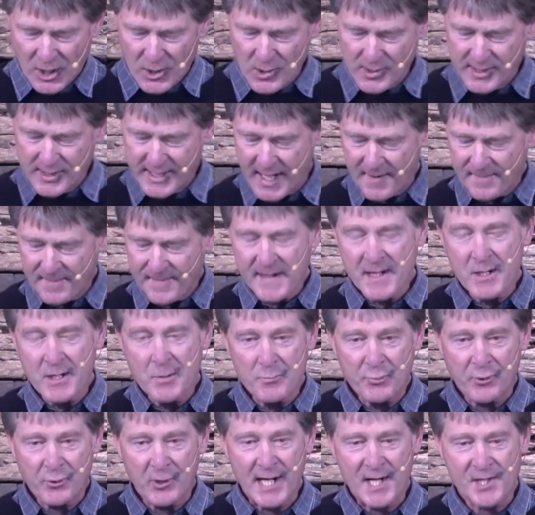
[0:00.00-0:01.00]
you get the
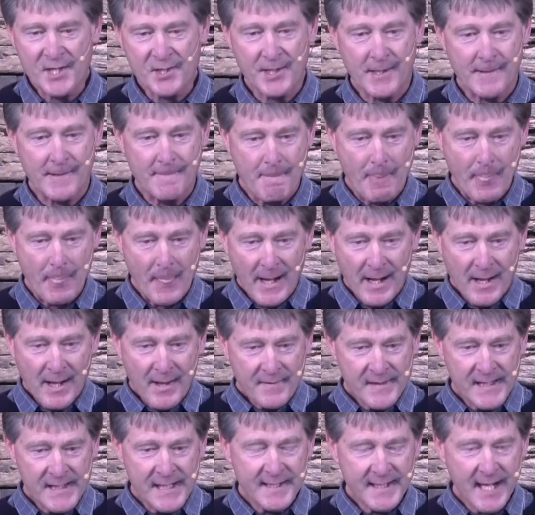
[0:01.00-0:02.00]
impression
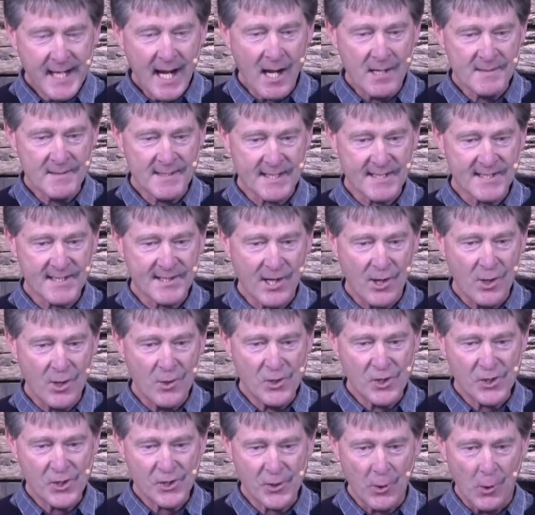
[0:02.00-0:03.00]
the accounts are
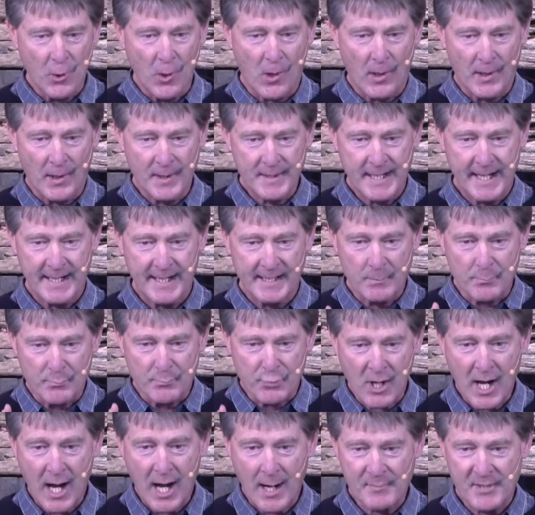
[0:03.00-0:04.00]
so short and
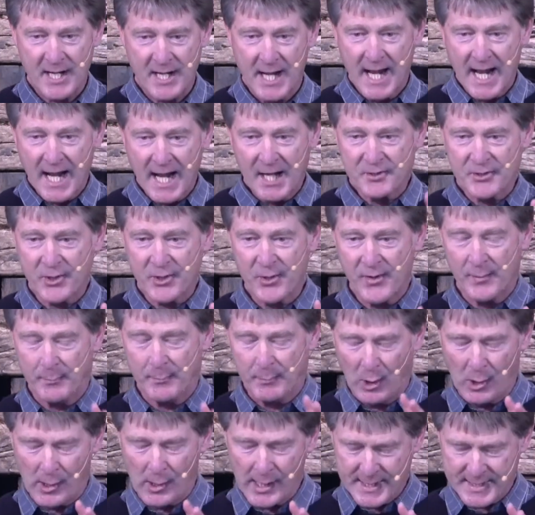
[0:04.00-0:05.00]
abrupt and to the
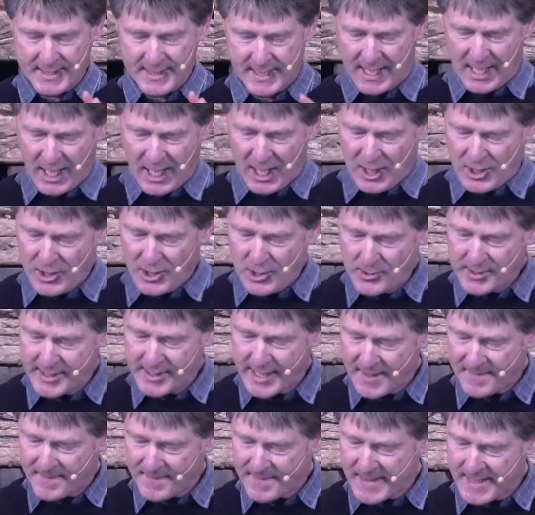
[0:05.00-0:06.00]
point, you
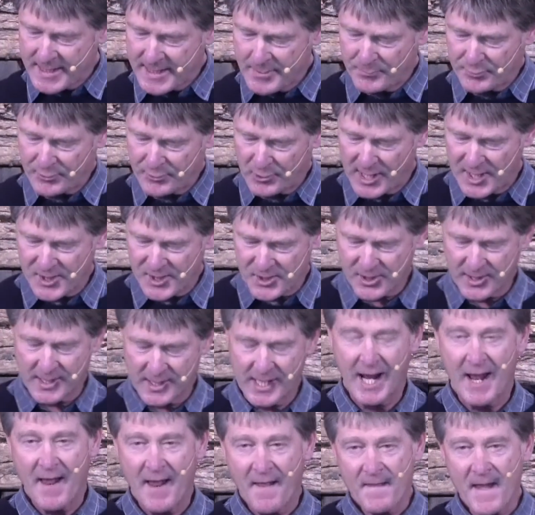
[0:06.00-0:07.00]
get the
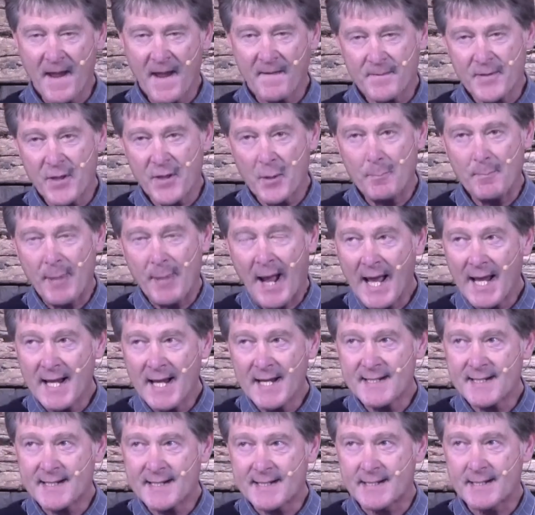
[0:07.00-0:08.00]
impression that the
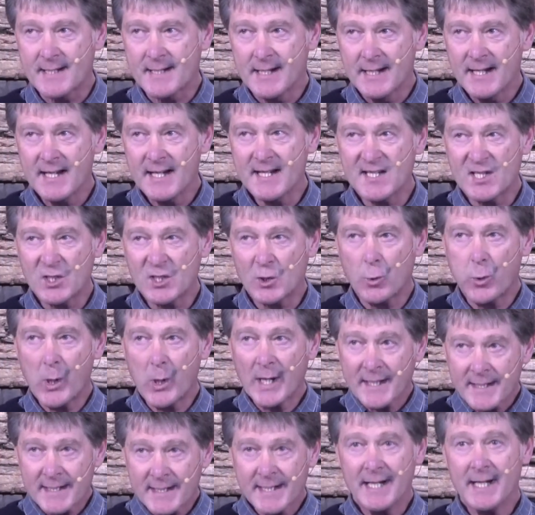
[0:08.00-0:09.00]
pace is
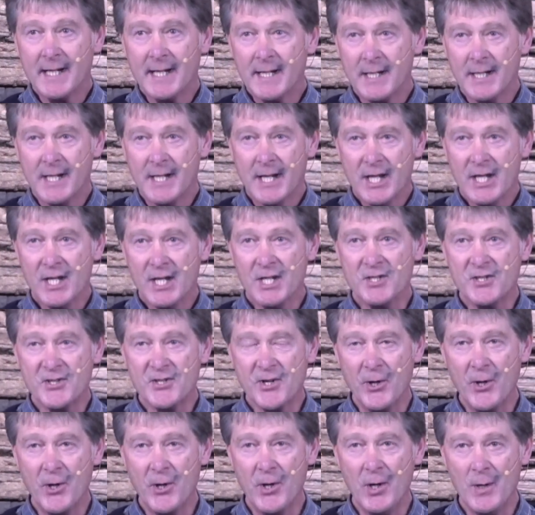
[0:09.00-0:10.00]
quickening in
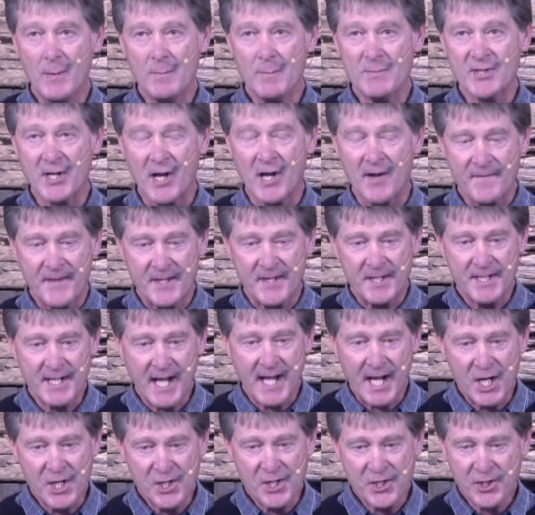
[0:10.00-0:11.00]
terms of the
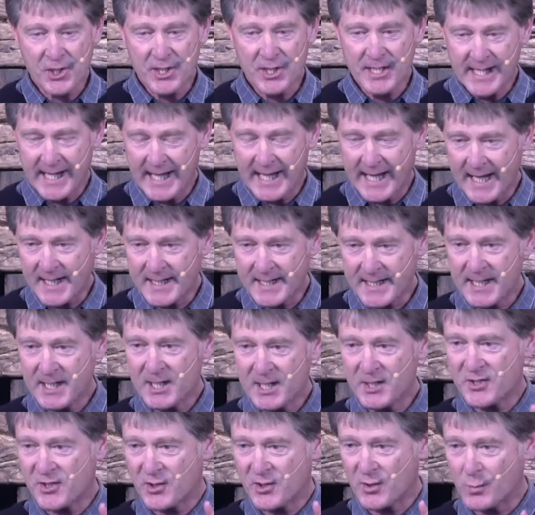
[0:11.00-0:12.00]
nation
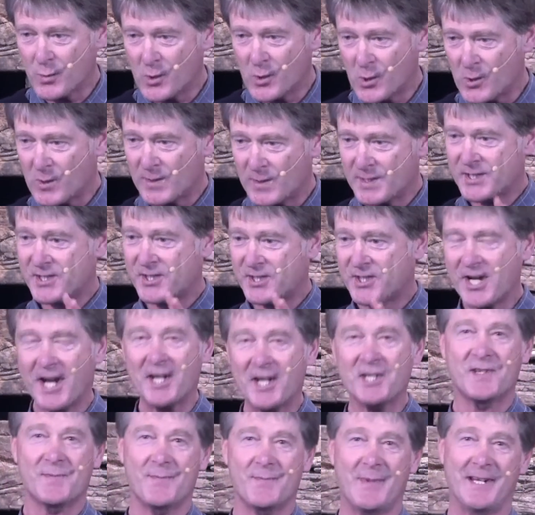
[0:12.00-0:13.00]
heading towards
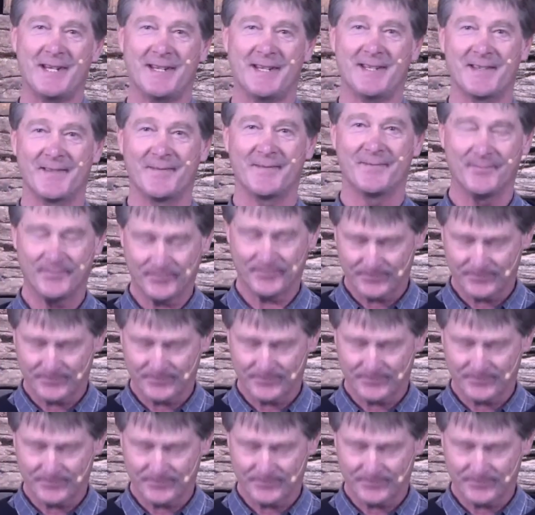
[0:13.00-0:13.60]
judgment.